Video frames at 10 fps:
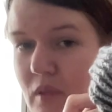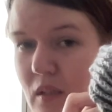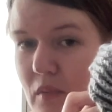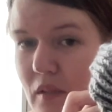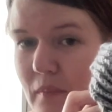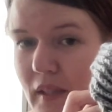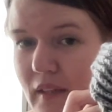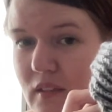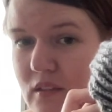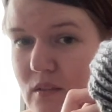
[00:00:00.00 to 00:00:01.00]
my
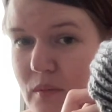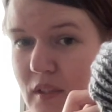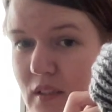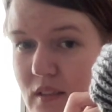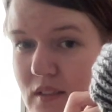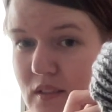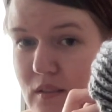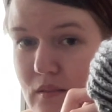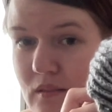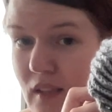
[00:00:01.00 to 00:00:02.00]
blanket to be as
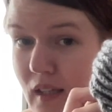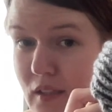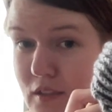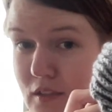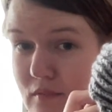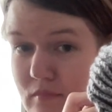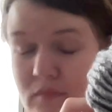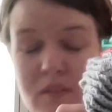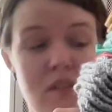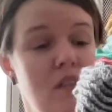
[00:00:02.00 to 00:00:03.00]
large.
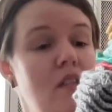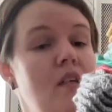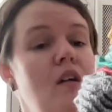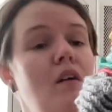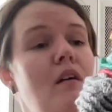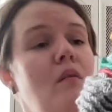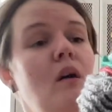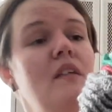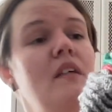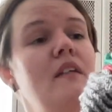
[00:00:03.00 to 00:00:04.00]

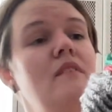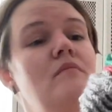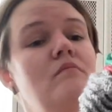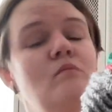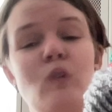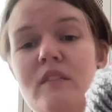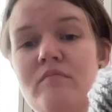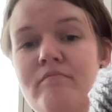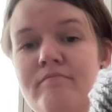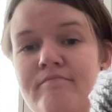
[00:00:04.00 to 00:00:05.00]
But well,
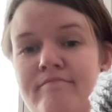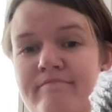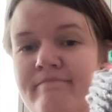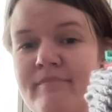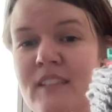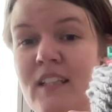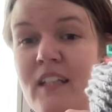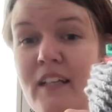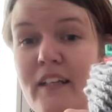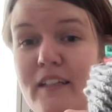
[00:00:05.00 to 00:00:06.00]

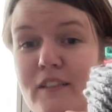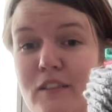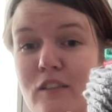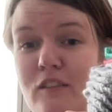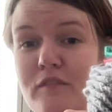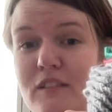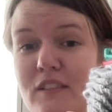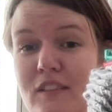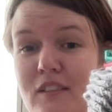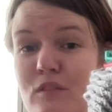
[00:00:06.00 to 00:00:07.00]
it serves
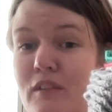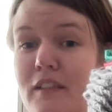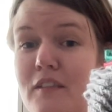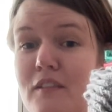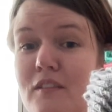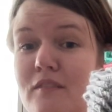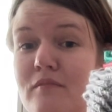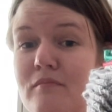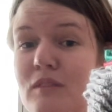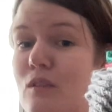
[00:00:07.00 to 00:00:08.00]
a greater
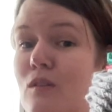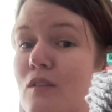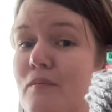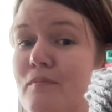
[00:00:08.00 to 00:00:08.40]
goal.